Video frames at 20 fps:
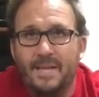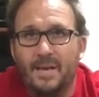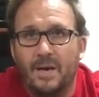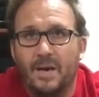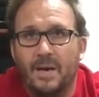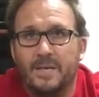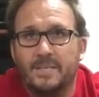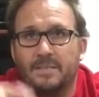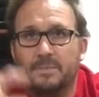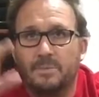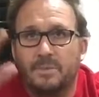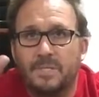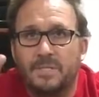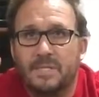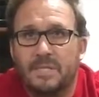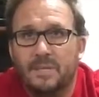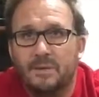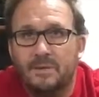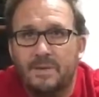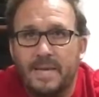guys, and we'll
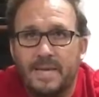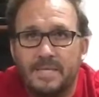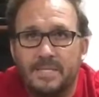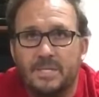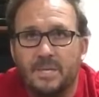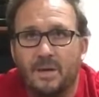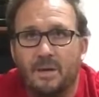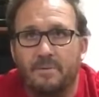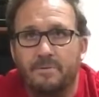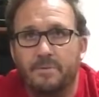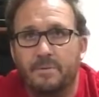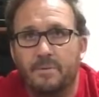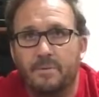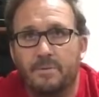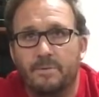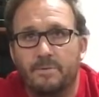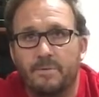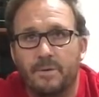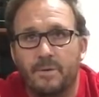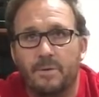see you next time for the
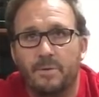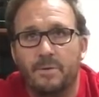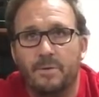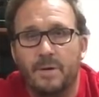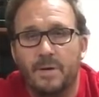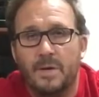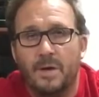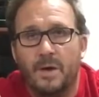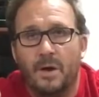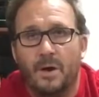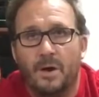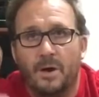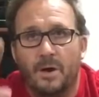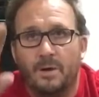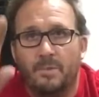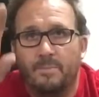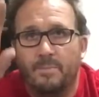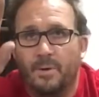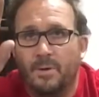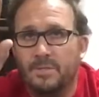review
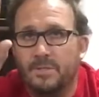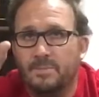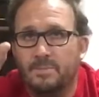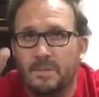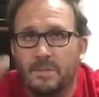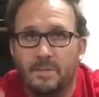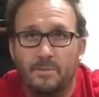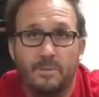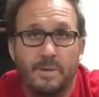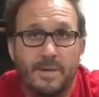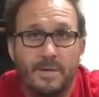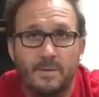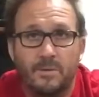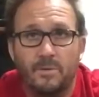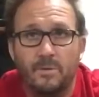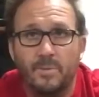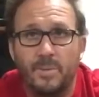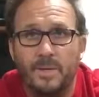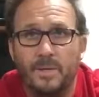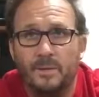on possibly the Ring
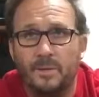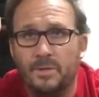doorbell,